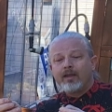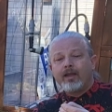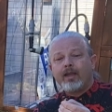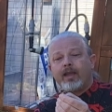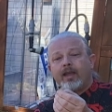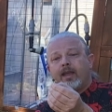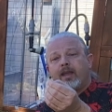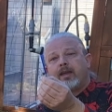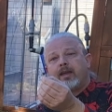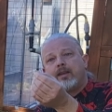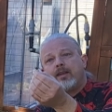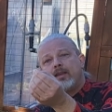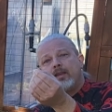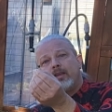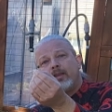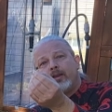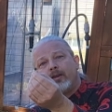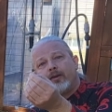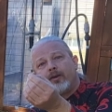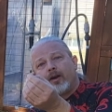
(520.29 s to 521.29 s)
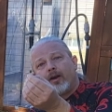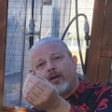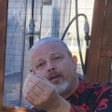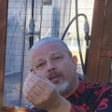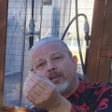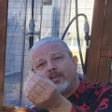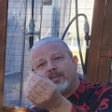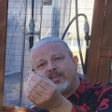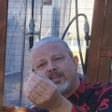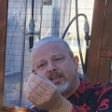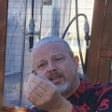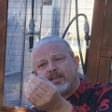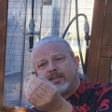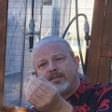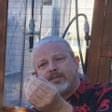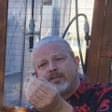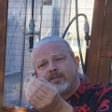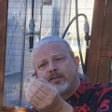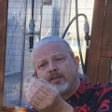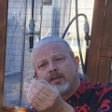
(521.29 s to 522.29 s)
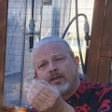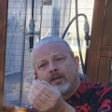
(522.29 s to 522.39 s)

And here are the seeds.